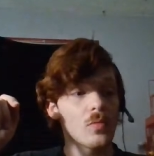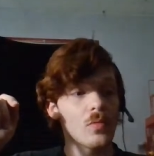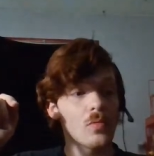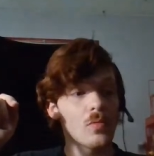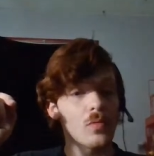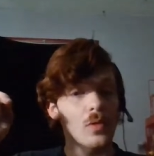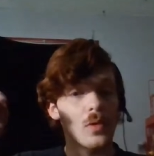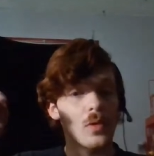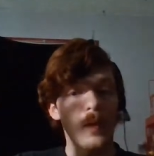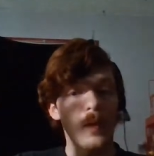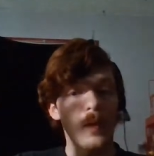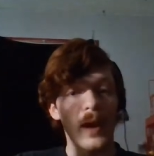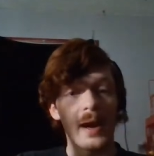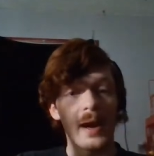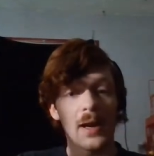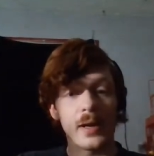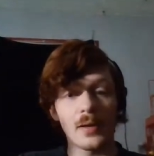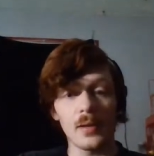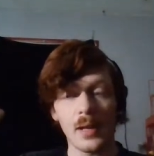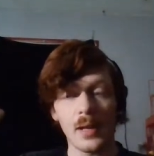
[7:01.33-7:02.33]

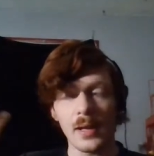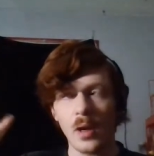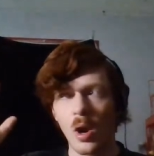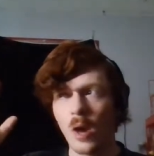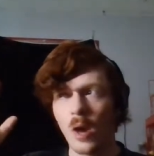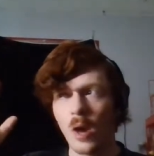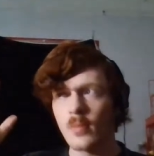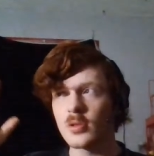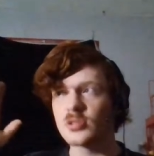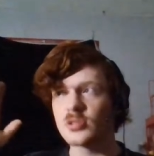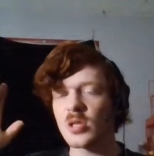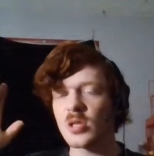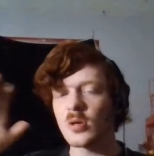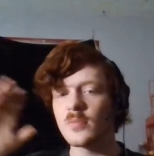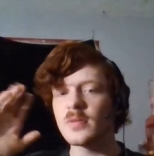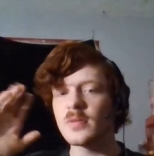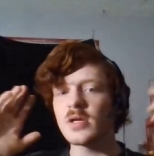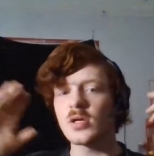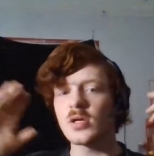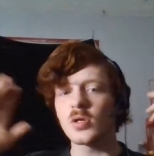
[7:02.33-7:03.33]
require like armors that
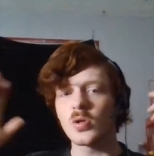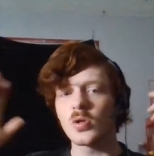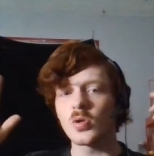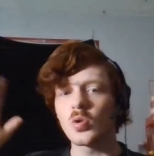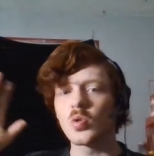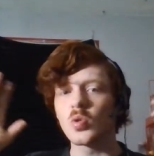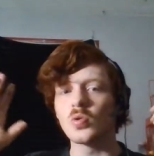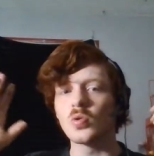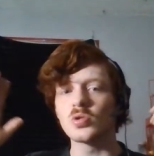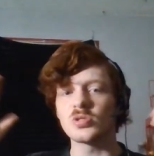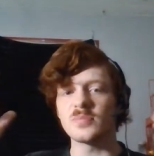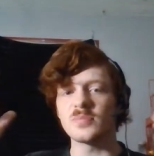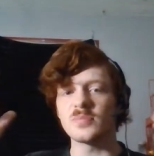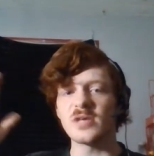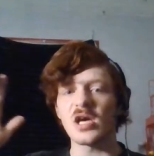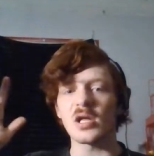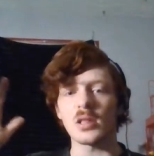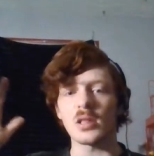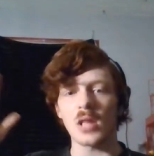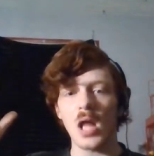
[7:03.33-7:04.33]
would be cool to be
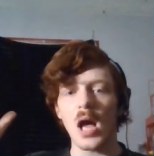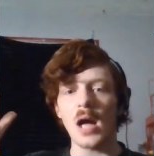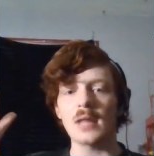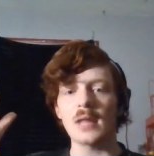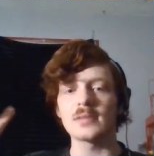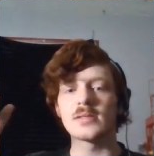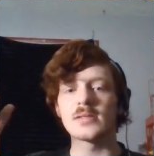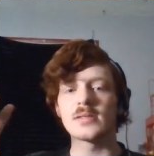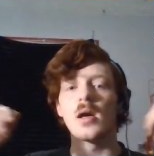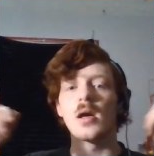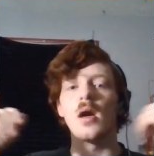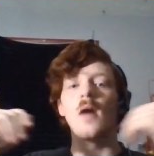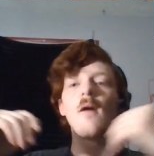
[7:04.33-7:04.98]
unlocked